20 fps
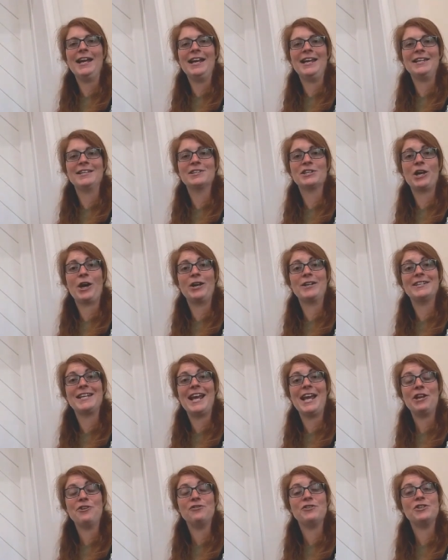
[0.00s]
is going
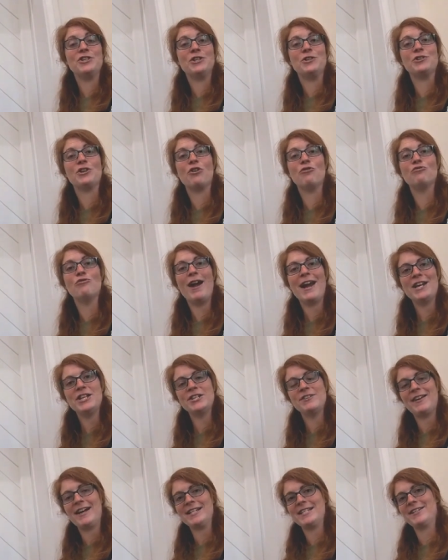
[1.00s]
to introduce a
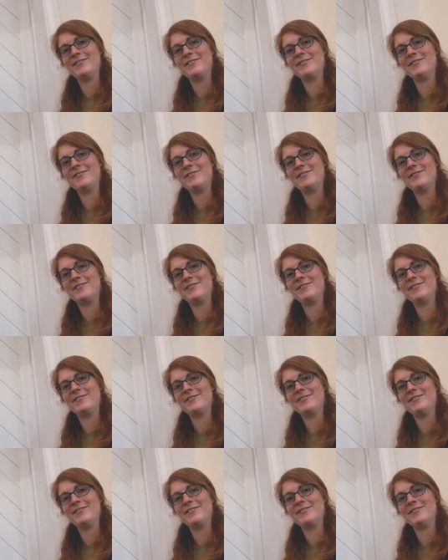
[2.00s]
range of